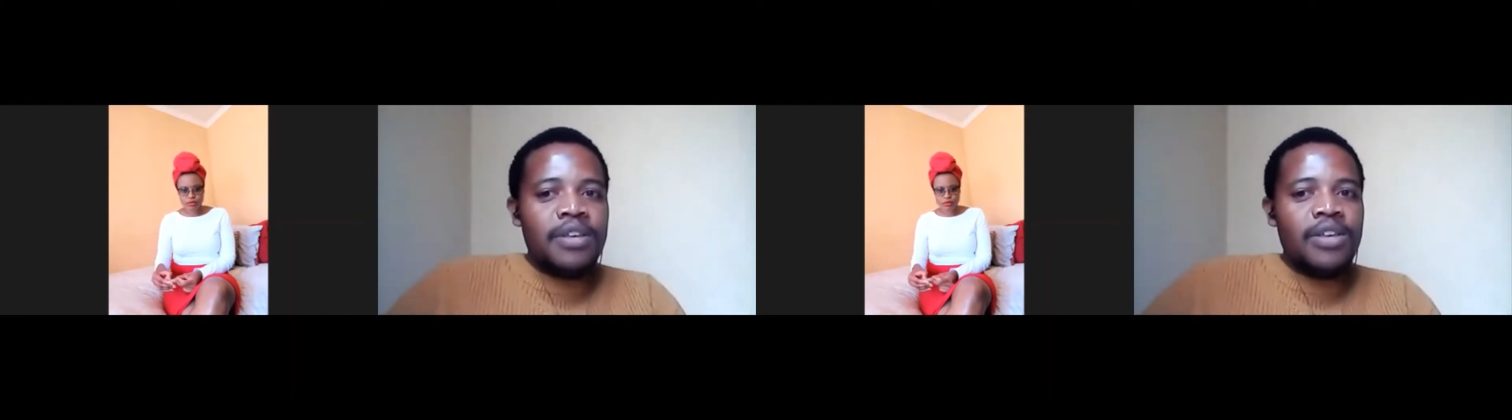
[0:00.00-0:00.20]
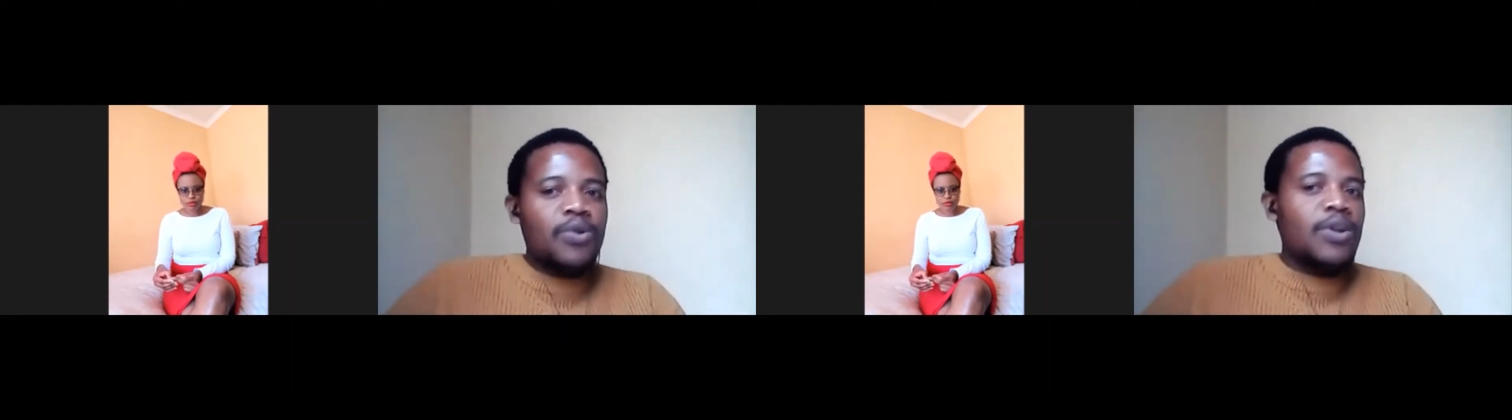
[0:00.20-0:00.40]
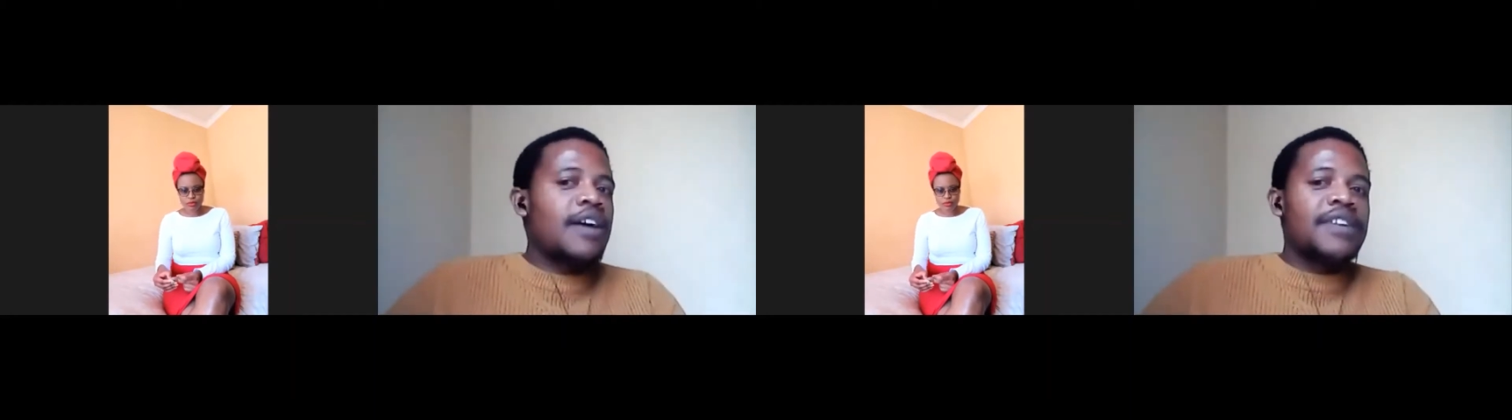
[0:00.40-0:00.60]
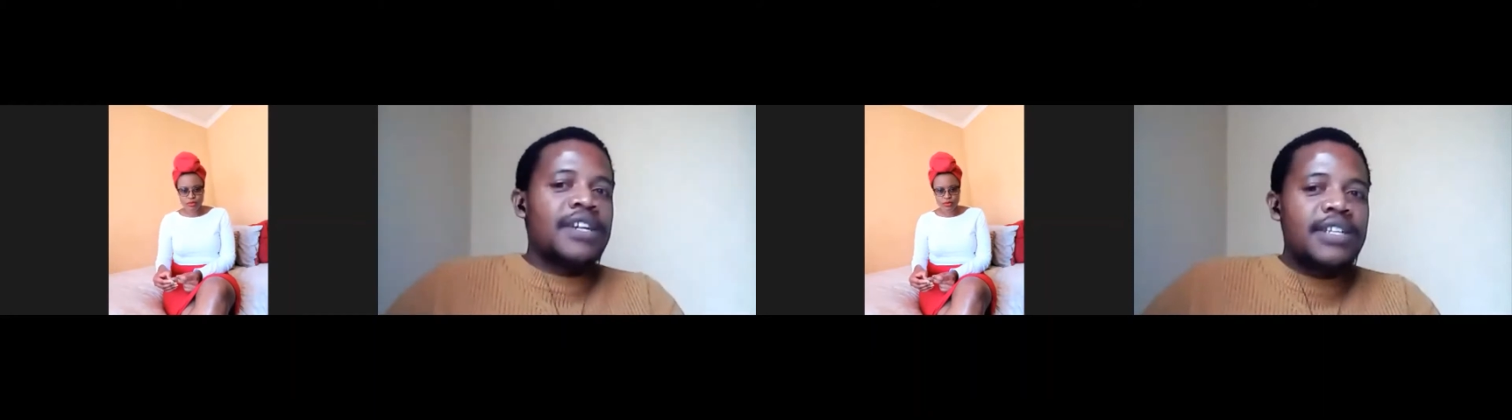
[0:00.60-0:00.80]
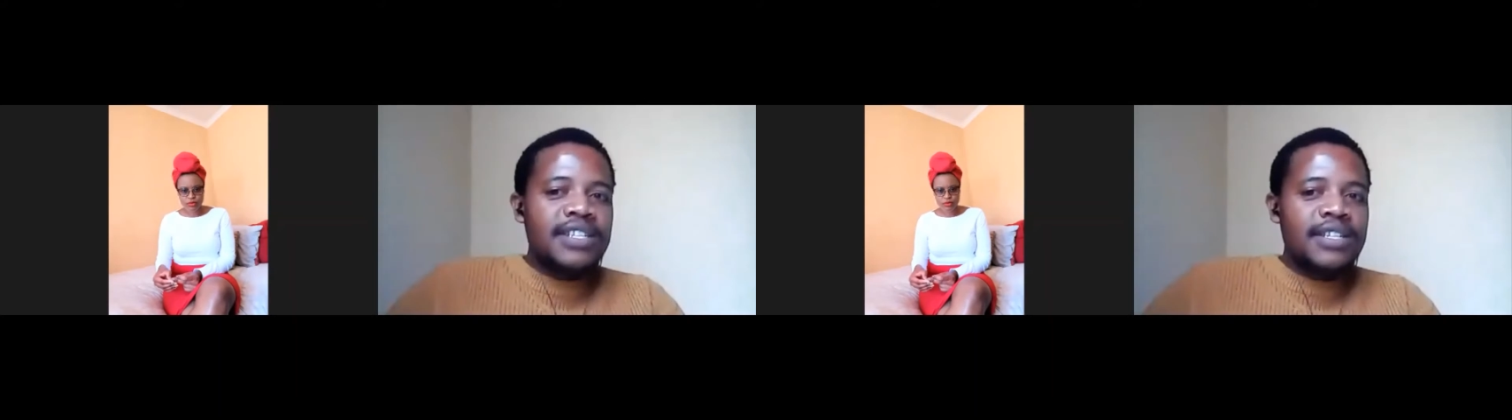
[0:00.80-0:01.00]
you love
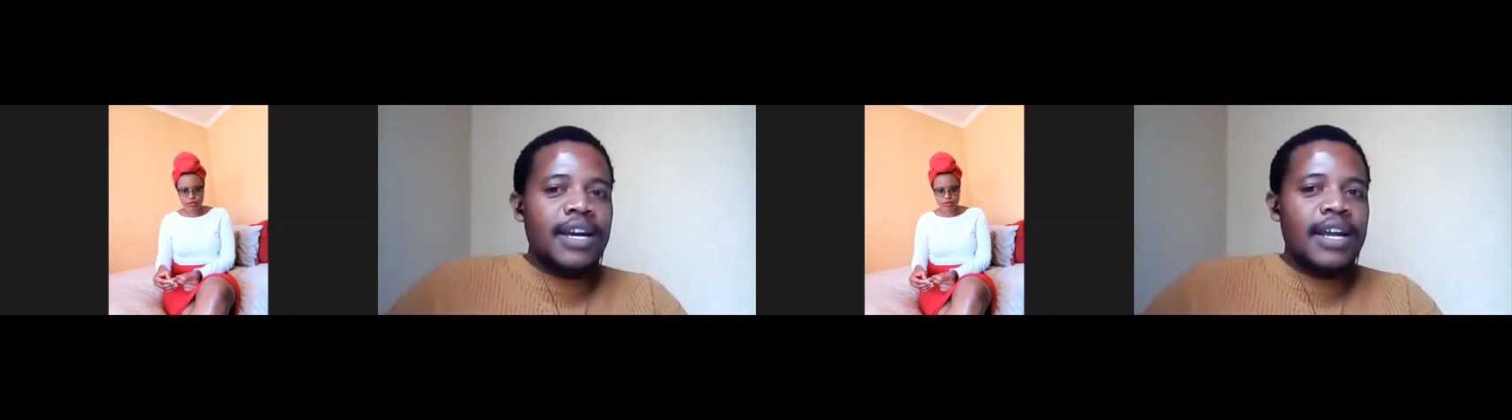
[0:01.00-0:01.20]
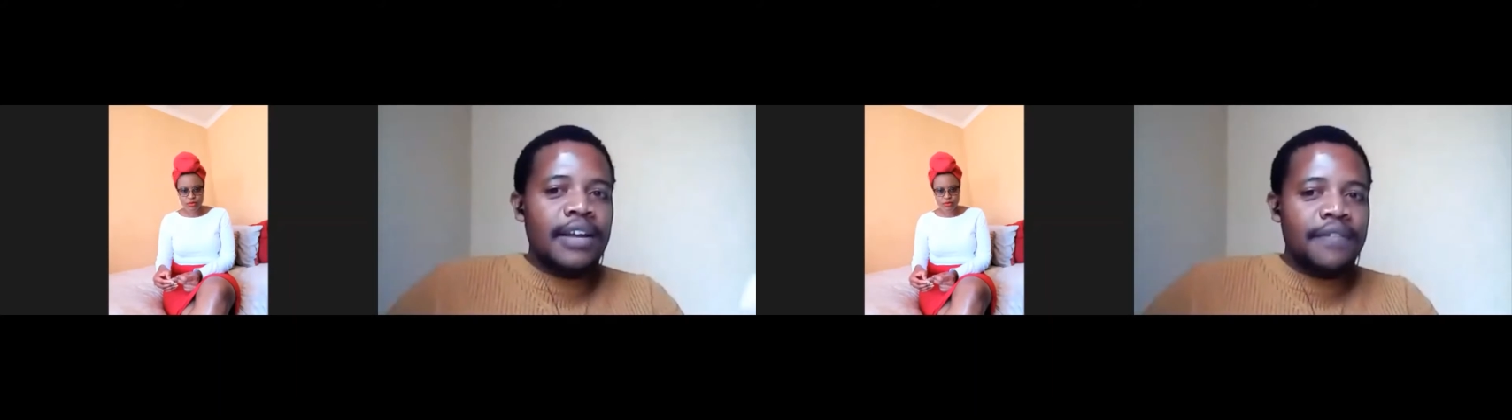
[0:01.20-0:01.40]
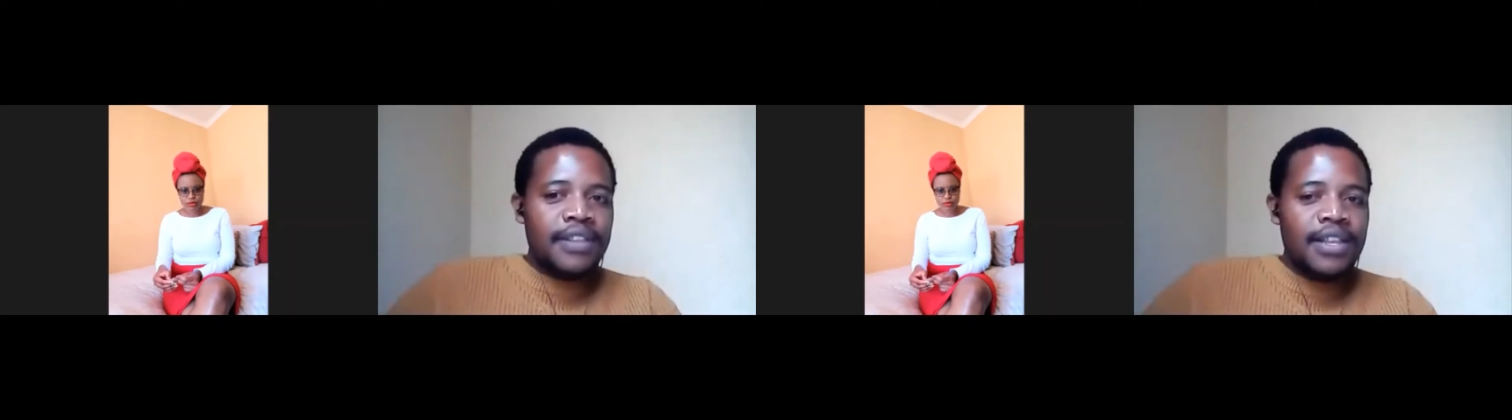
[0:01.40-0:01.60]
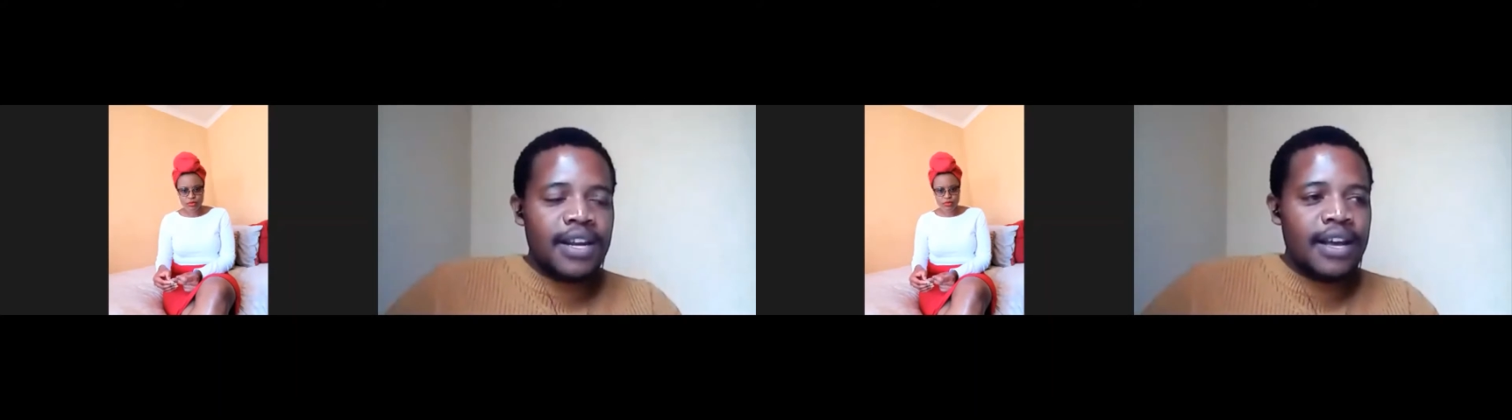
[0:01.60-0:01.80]
reading and everything